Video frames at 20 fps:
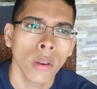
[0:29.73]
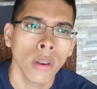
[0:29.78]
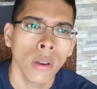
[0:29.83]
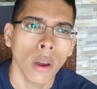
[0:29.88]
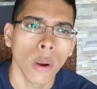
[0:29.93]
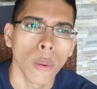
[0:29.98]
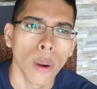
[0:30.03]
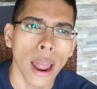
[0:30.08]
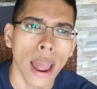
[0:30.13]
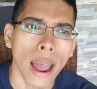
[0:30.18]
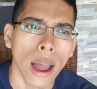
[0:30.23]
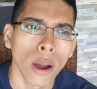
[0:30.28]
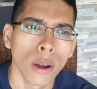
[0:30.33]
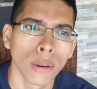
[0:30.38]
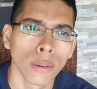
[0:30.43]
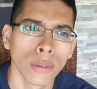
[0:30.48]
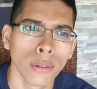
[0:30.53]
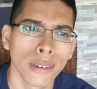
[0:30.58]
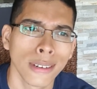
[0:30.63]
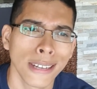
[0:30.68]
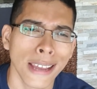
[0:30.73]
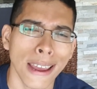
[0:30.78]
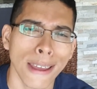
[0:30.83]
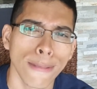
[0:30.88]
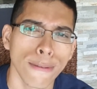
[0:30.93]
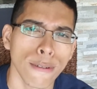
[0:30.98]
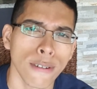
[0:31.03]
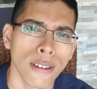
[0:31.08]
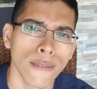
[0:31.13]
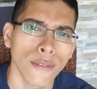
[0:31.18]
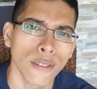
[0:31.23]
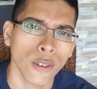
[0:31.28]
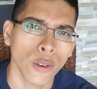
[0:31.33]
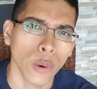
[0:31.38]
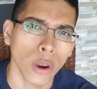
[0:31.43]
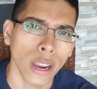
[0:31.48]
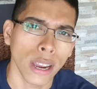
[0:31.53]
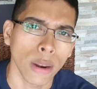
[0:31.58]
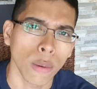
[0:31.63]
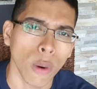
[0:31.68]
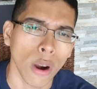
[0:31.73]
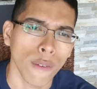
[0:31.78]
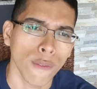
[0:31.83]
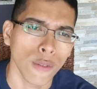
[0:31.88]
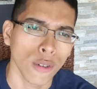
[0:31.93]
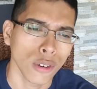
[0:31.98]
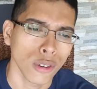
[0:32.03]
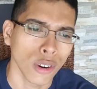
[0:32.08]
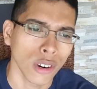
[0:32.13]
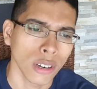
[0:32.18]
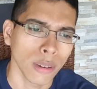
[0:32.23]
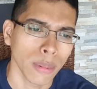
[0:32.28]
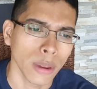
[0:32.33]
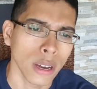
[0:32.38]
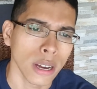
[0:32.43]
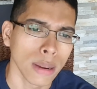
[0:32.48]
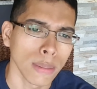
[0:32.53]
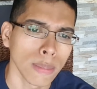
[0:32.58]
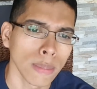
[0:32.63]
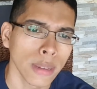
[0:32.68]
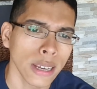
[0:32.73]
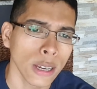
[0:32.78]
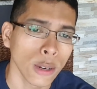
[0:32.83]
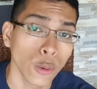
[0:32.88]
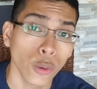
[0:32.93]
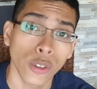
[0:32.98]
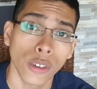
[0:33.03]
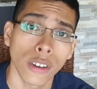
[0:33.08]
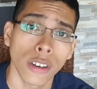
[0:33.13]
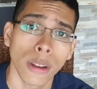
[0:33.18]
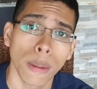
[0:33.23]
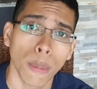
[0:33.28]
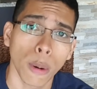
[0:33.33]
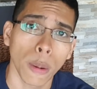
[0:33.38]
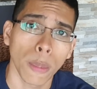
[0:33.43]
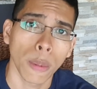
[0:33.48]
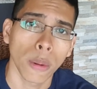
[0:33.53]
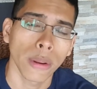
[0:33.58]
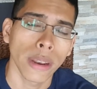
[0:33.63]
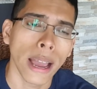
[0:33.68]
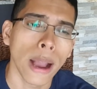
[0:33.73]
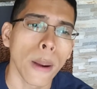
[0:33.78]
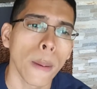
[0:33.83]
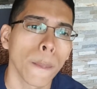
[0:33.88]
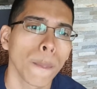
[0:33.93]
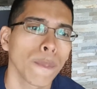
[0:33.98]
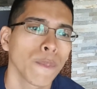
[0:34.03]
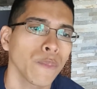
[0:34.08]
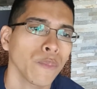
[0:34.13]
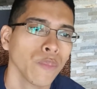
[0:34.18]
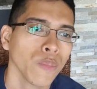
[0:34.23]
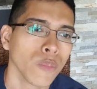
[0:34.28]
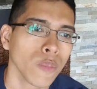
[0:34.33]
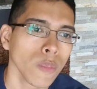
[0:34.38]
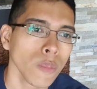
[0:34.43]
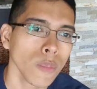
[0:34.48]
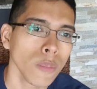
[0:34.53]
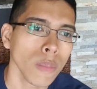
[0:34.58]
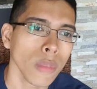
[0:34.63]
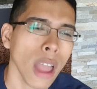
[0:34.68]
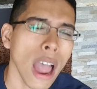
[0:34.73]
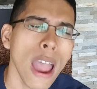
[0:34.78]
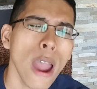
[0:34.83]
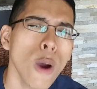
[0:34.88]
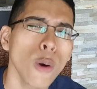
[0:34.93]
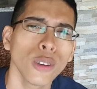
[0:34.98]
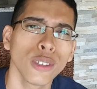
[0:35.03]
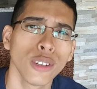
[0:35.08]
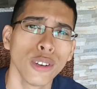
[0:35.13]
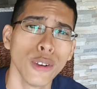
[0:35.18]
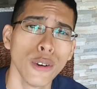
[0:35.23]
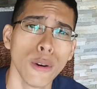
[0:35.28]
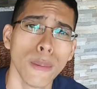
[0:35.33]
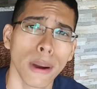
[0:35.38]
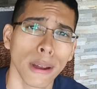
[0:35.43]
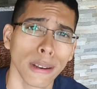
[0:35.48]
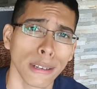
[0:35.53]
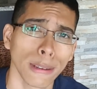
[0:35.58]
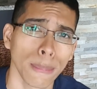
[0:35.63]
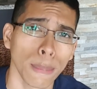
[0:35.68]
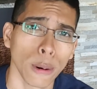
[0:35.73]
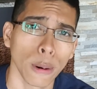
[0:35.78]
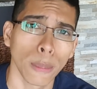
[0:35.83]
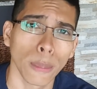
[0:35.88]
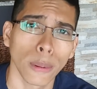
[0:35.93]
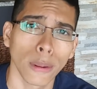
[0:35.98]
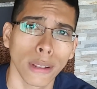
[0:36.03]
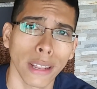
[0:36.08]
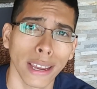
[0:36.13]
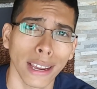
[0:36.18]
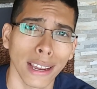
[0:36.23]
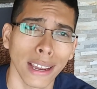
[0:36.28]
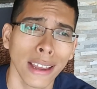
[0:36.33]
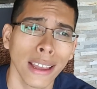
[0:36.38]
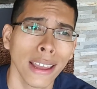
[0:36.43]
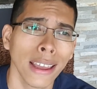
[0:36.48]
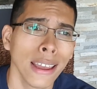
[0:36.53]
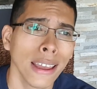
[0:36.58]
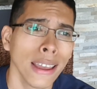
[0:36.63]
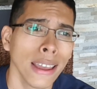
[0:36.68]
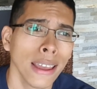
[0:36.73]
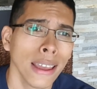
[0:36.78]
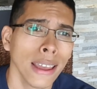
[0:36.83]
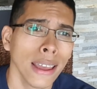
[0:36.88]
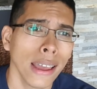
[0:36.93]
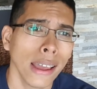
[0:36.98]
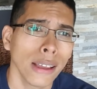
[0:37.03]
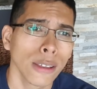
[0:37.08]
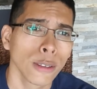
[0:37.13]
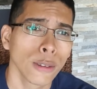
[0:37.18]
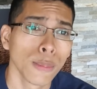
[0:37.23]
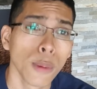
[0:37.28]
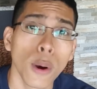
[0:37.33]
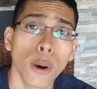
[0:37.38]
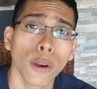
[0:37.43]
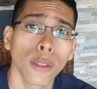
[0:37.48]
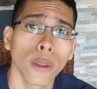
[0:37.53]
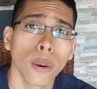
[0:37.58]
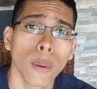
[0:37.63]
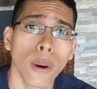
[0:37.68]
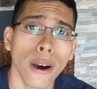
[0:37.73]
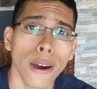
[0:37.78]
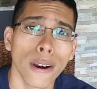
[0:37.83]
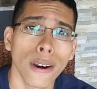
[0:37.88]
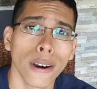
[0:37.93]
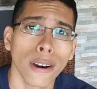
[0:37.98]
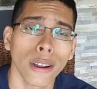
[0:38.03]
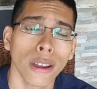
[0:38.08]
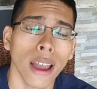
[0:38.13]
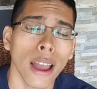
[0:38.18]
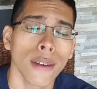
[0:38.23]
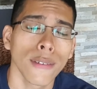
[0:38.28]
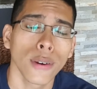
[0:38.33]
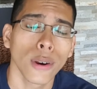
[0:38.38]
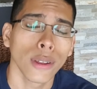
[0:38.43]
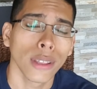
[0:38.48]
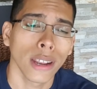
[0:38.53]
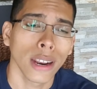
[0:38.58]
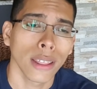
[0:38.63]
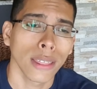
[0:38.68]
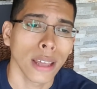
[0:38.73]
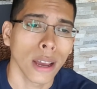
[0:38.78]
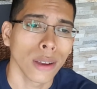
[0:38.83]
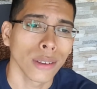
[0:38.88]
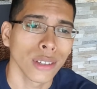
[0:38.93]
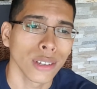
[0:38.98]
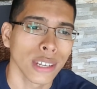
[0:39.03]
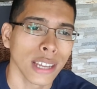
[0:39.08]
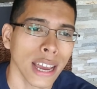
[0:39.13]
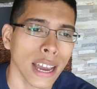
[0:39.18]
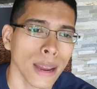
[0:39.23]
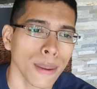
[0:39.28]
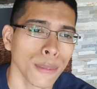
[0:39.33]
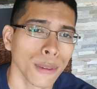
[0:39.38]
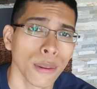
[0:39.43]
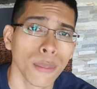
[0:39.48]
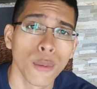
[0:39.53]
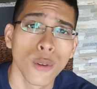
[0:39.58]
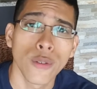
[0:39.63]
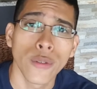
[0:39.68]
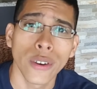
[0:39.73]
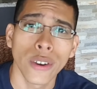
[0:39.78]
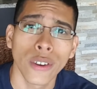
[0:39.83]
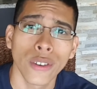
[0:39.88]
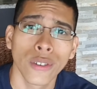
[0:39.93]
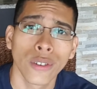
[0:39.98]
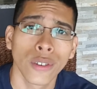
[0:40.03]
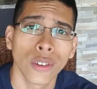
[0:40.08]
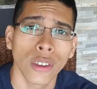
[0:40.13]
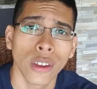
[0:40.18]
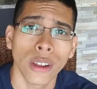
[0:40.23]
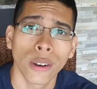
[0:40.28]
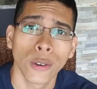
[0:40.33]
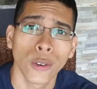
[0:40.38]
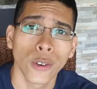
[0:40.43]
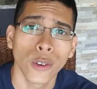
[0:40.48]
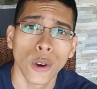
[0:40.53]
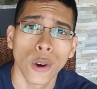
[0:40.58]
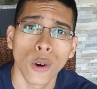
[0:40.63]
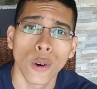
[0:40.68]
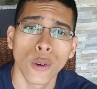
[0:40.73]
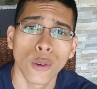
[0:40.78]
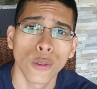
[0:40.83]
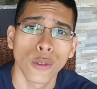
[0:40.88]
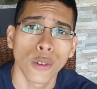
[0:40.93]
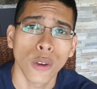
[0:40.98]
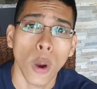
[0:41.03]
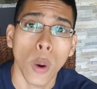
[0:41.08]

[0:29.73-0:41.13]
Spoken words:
around 10th or 11th grade where I first started to become interested in Deep Purple. Now, I always knew about Deep Purple, like Smoke on the Water. I've heard that 1,000 times in movies and shows,